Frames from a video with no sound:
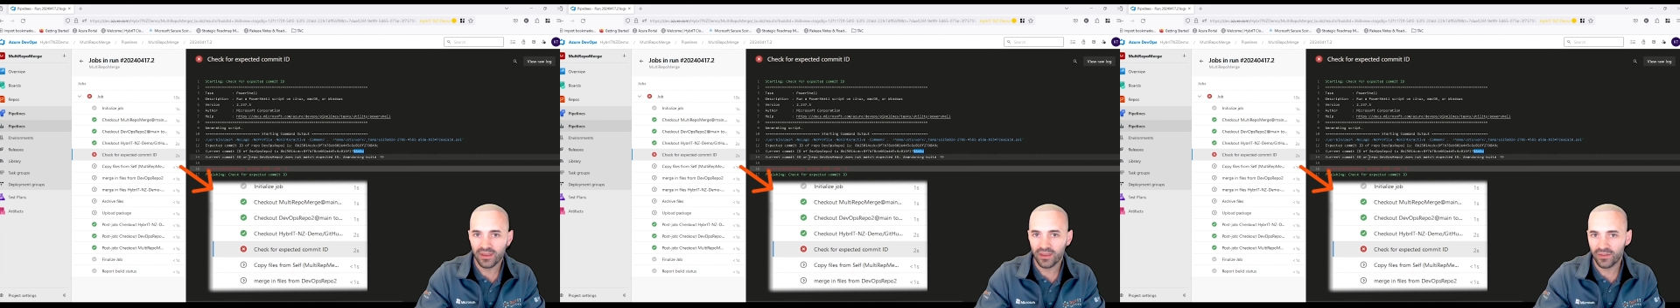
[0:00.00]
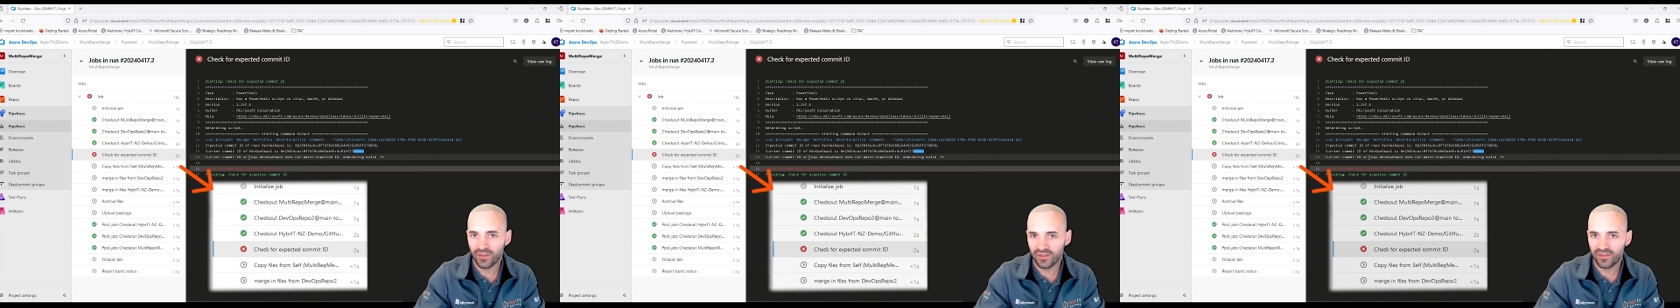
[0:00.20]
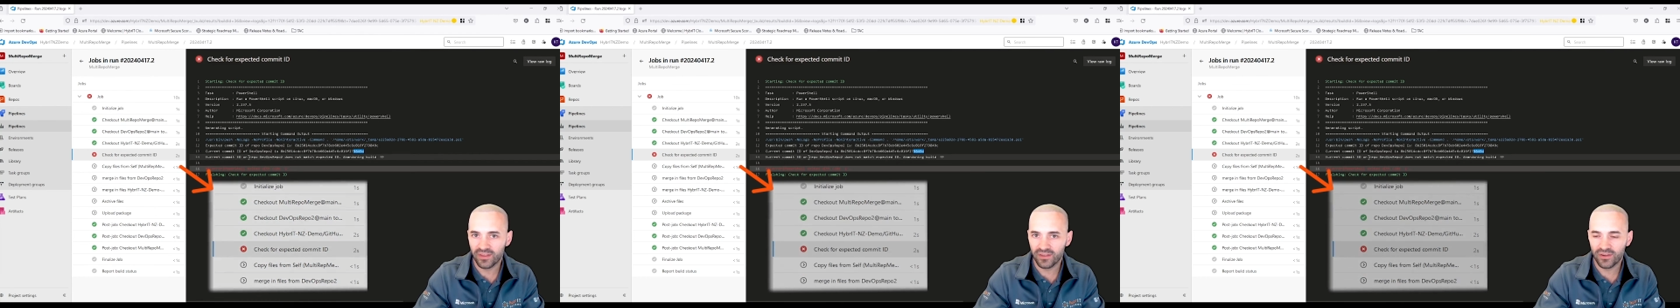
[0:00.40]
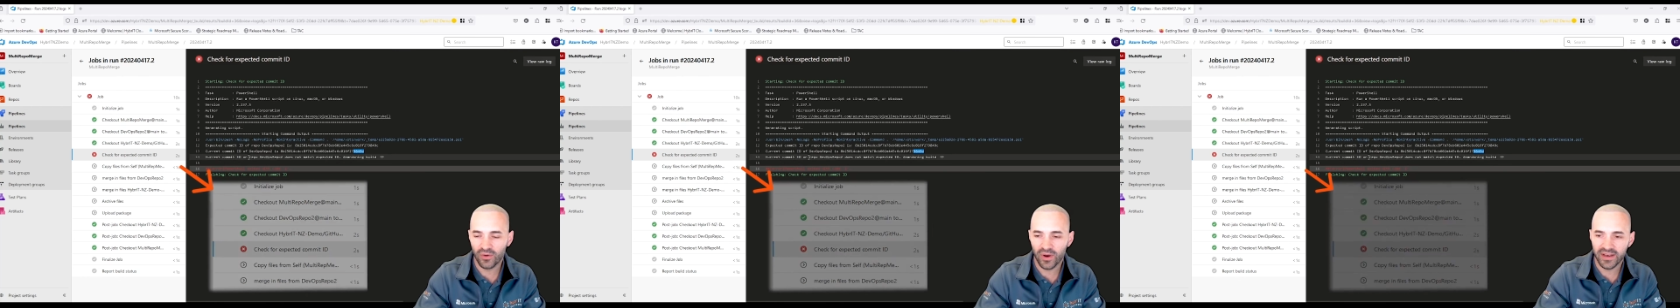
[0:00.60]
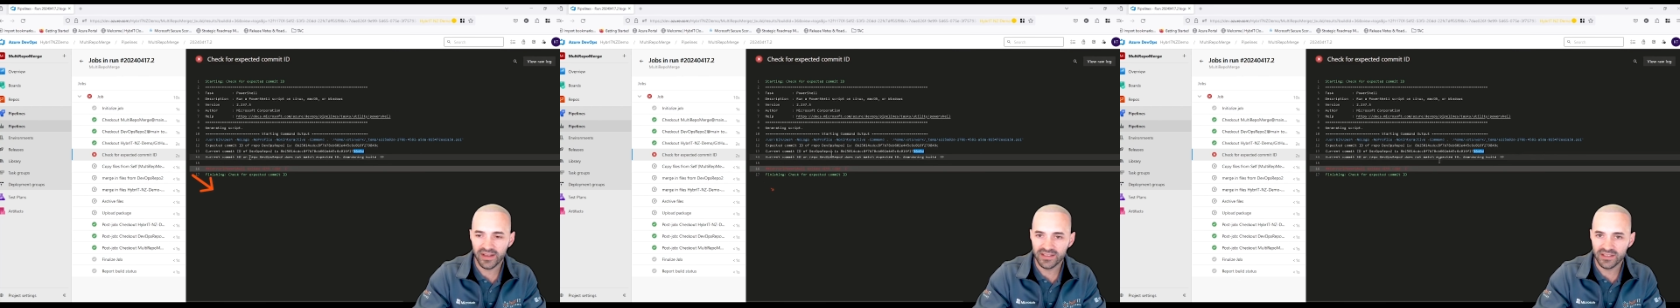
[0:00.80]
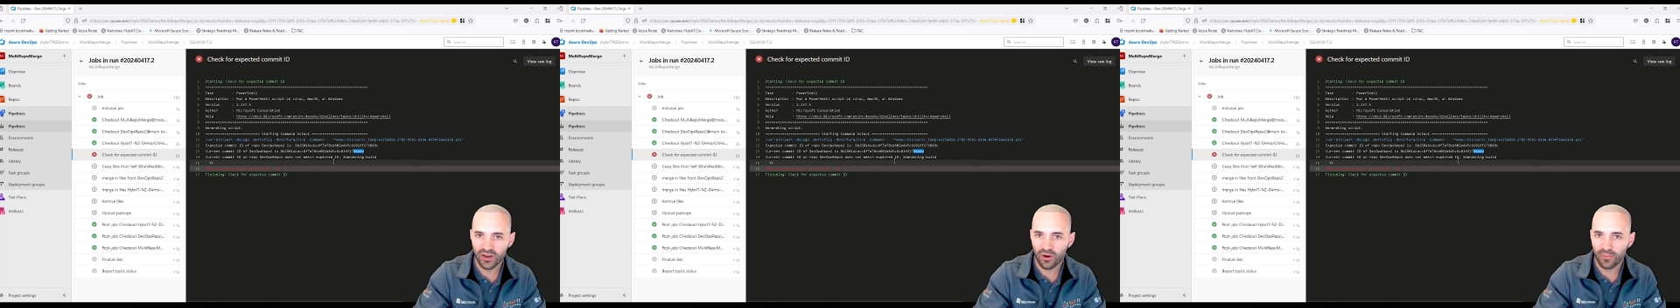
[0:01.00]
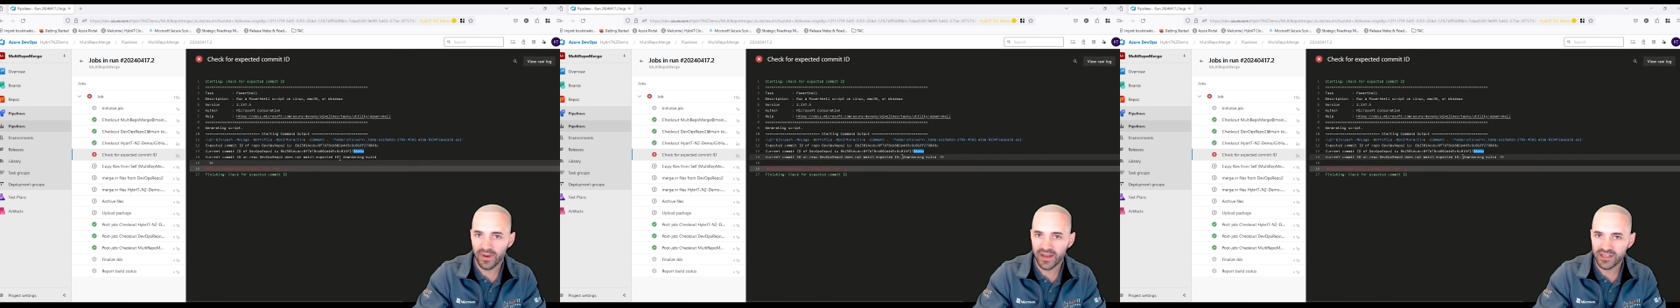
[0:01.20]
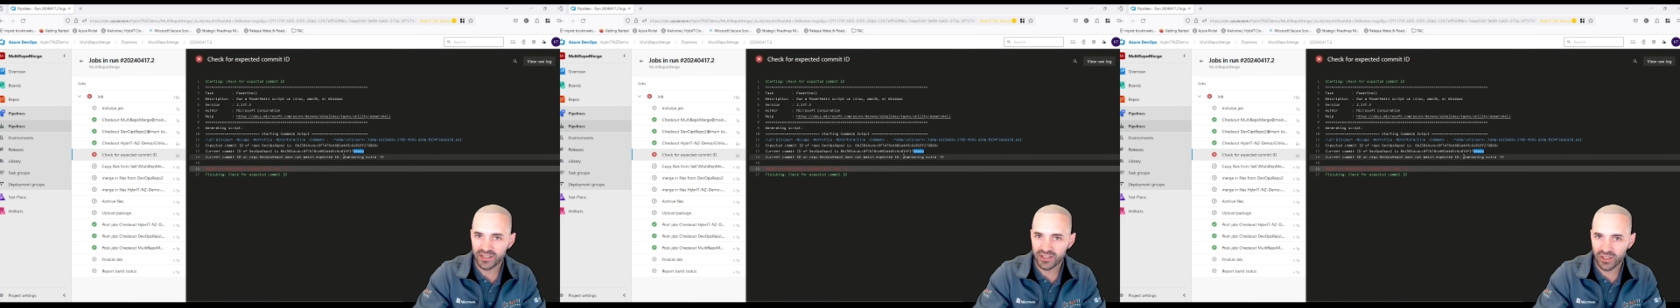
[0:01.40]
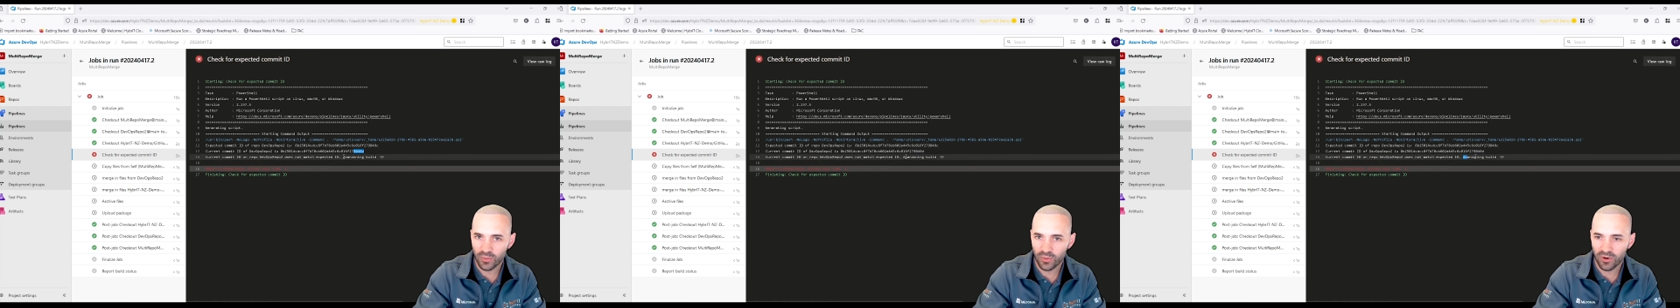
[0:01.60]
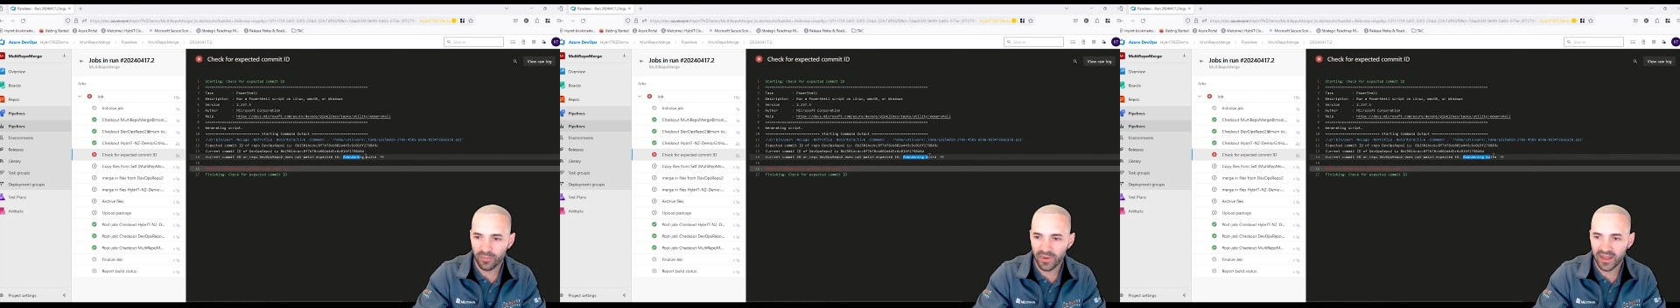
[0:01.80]
the two IDs are not matching, so
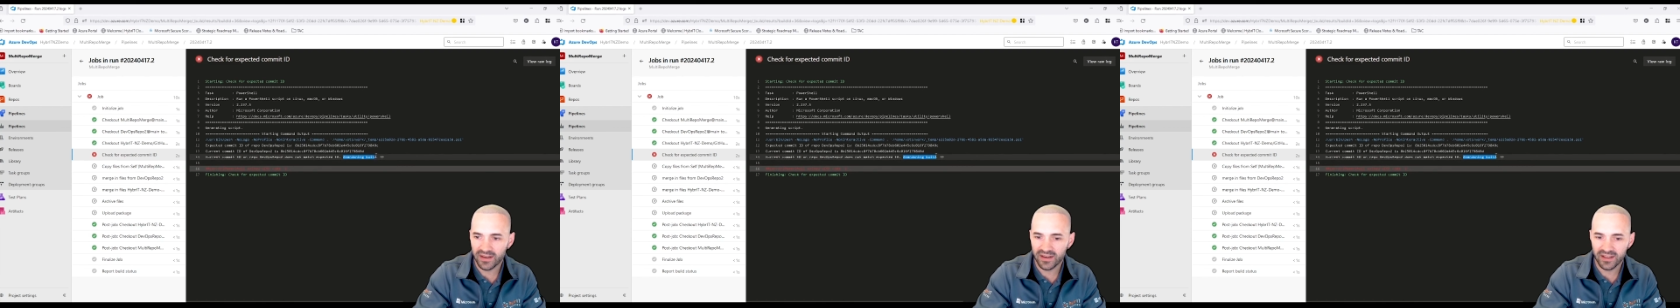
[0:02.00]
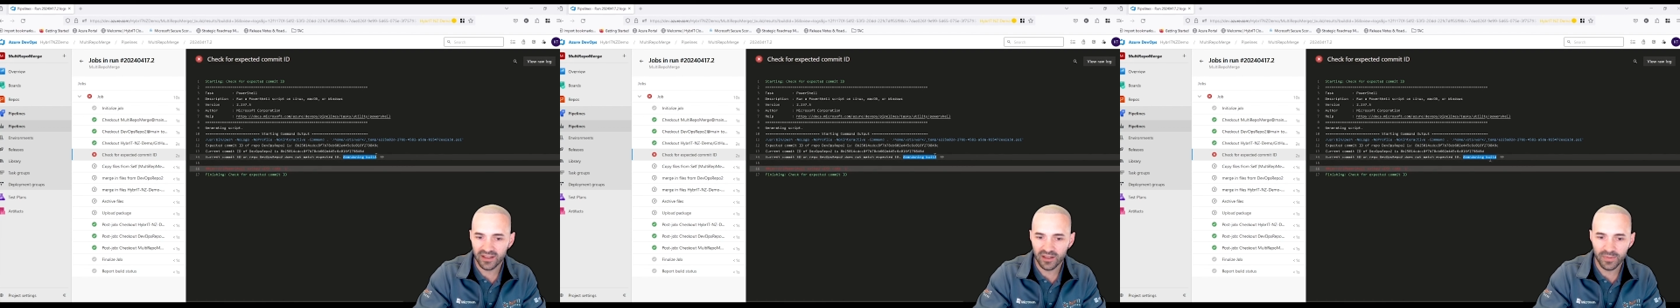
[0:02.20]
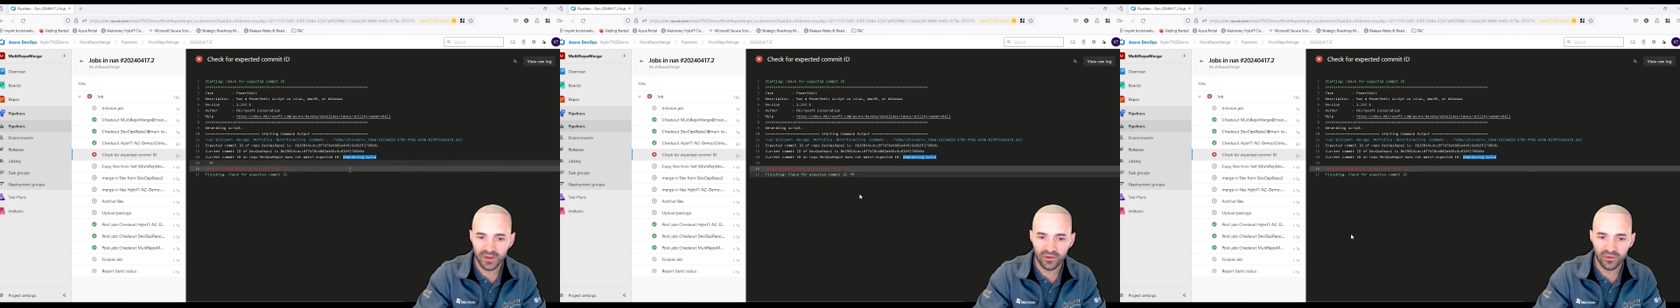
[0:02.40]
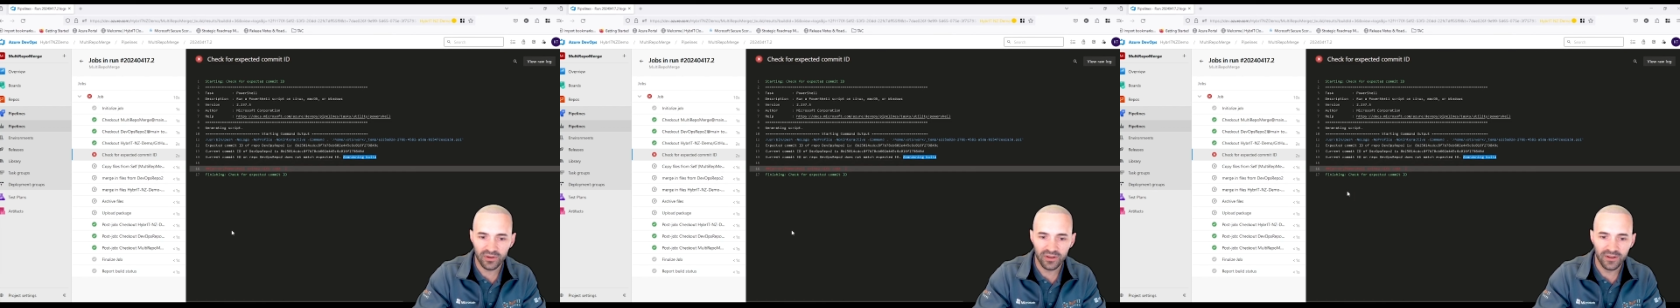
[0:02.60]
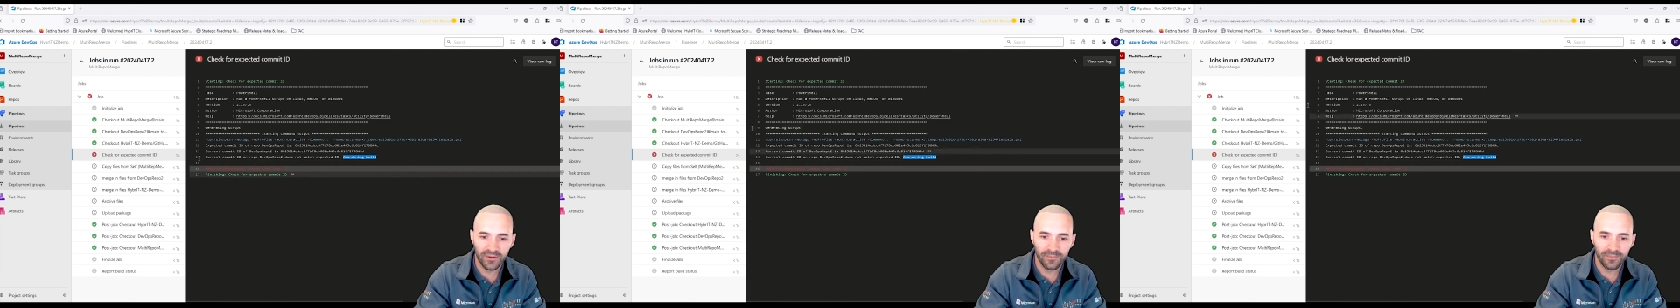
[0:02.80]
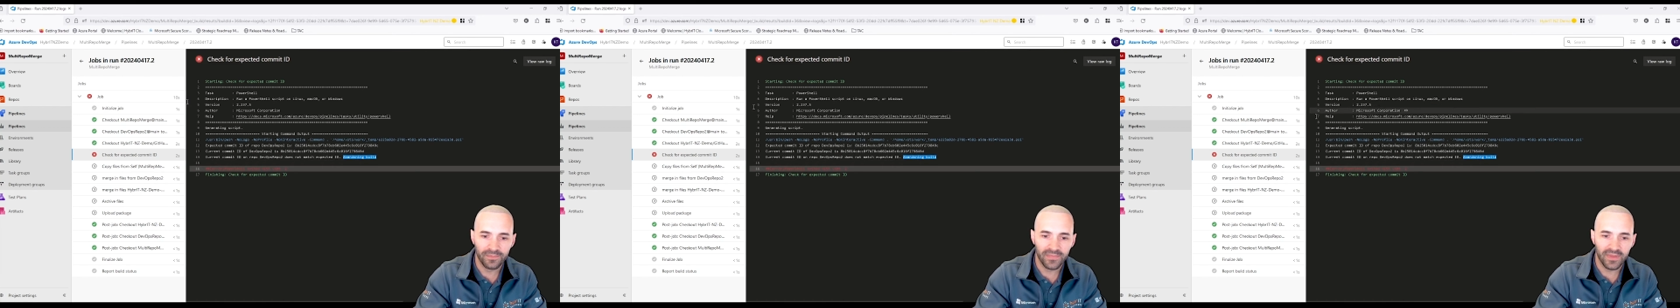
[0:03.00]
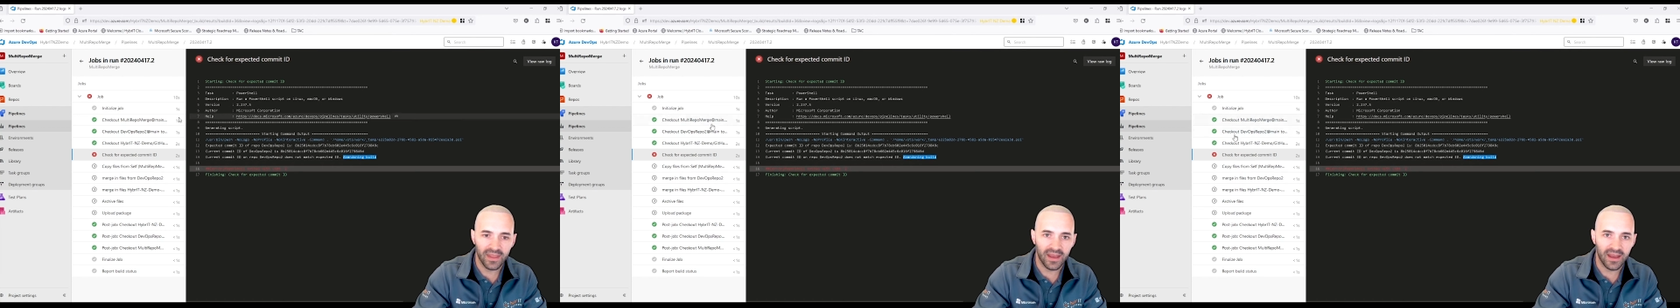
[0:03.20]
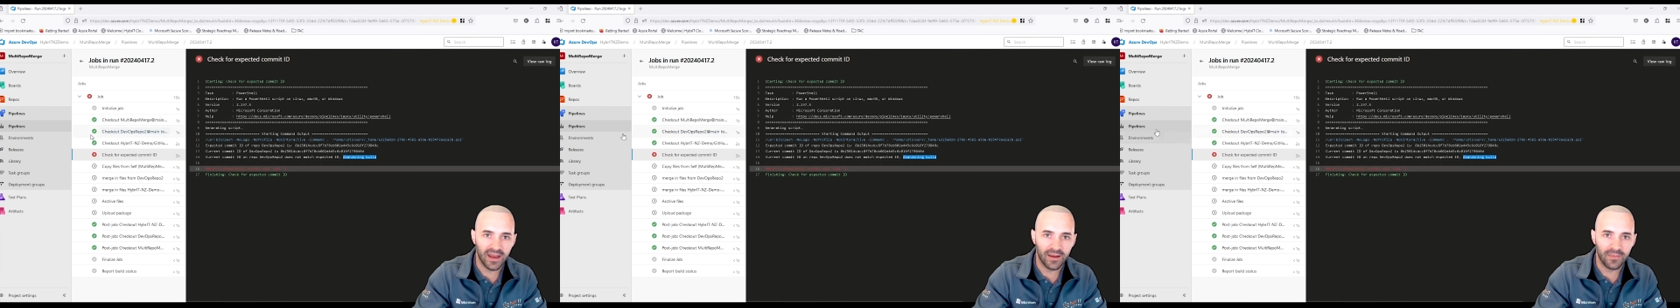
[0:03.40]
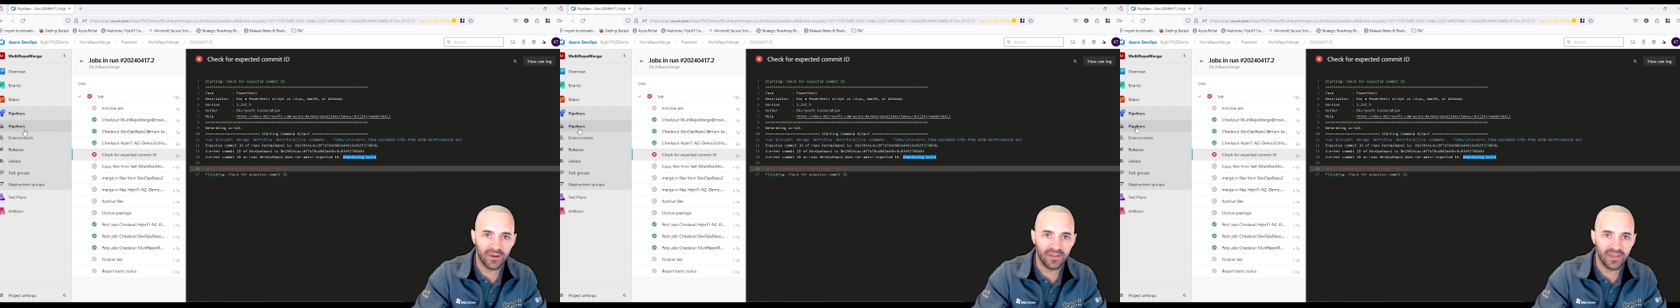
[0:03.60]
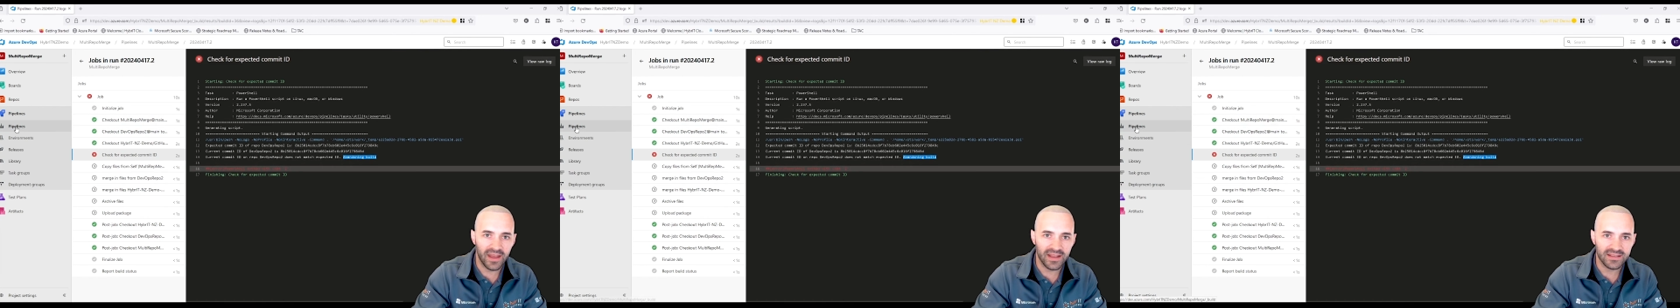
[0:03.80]
we're abandoning the build.
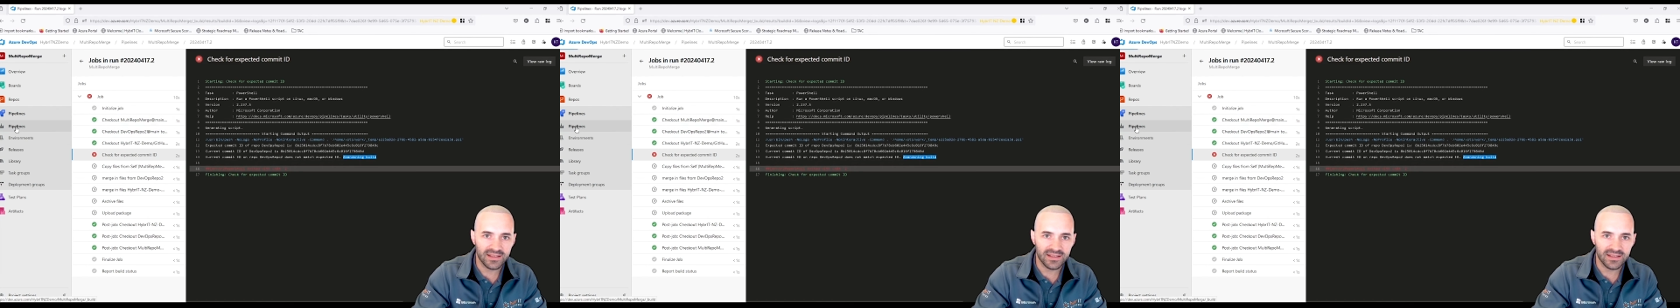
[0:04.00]
And that's